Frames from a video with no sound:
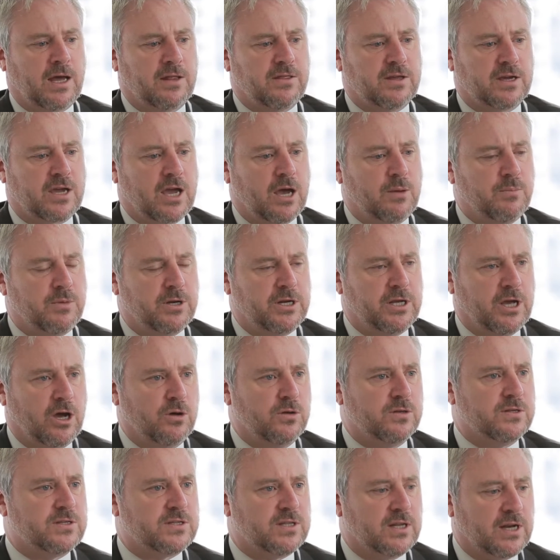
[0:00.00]
the company
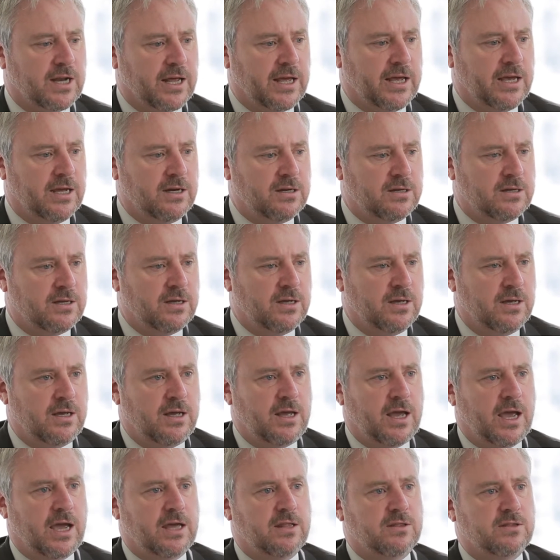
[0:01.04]
owns the land
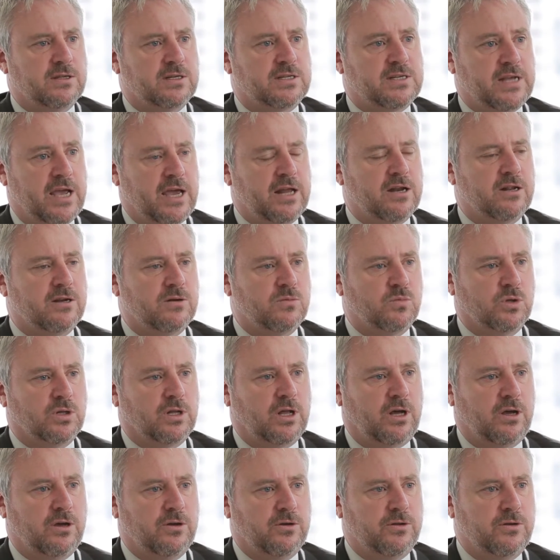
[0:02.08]
and the tenant will
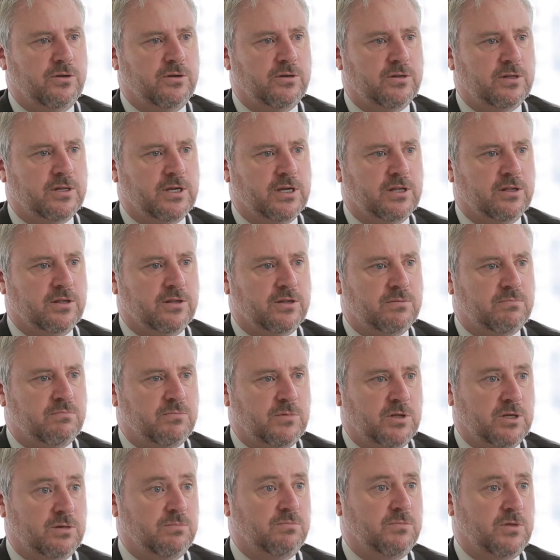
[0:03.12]
own either
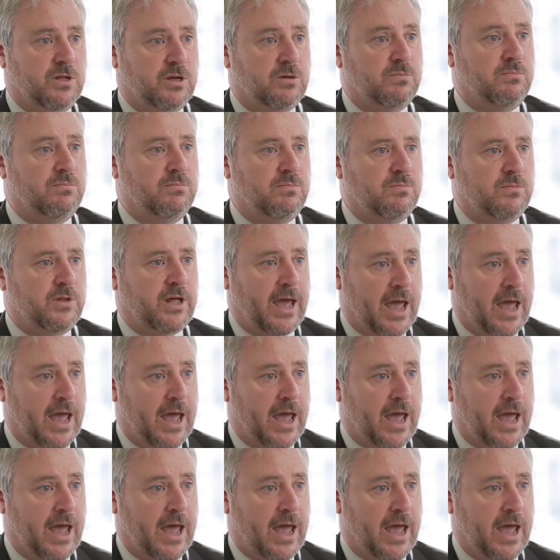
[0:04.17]
the